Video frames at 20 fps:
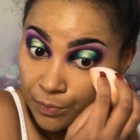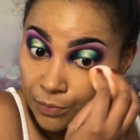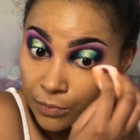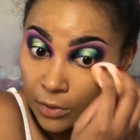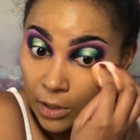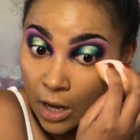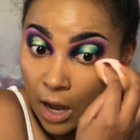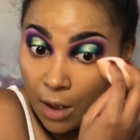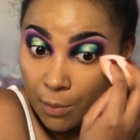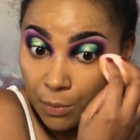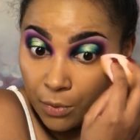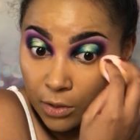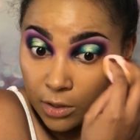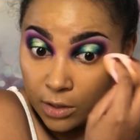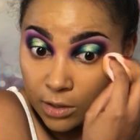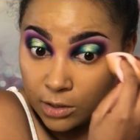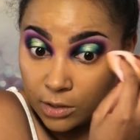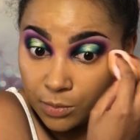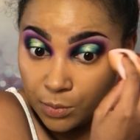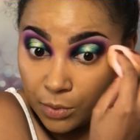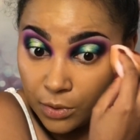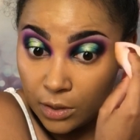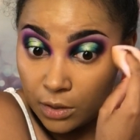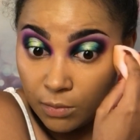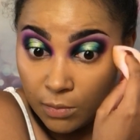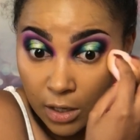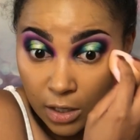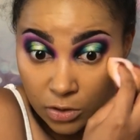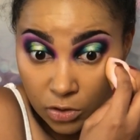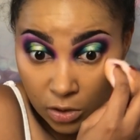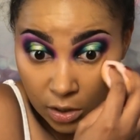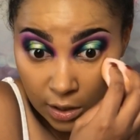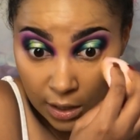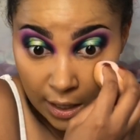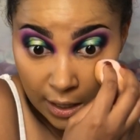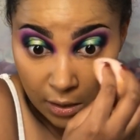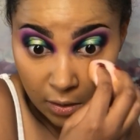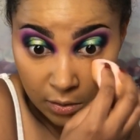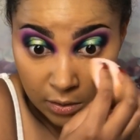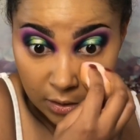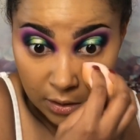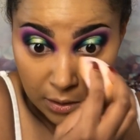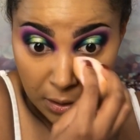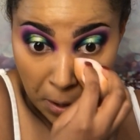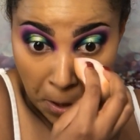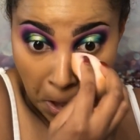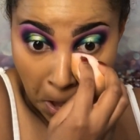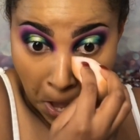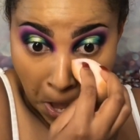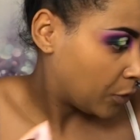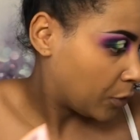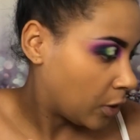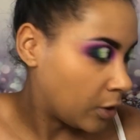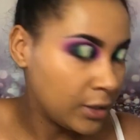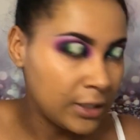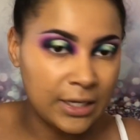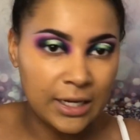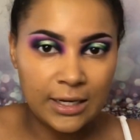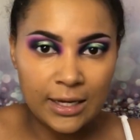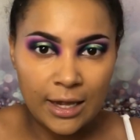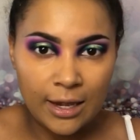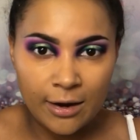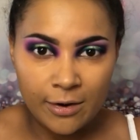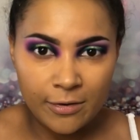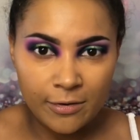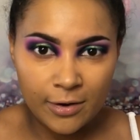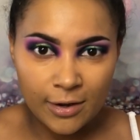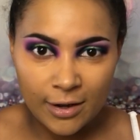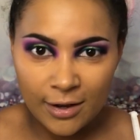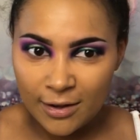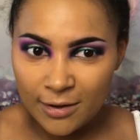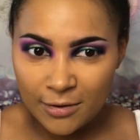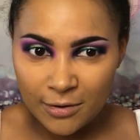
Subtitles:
cupboards pretty much, or like on that area,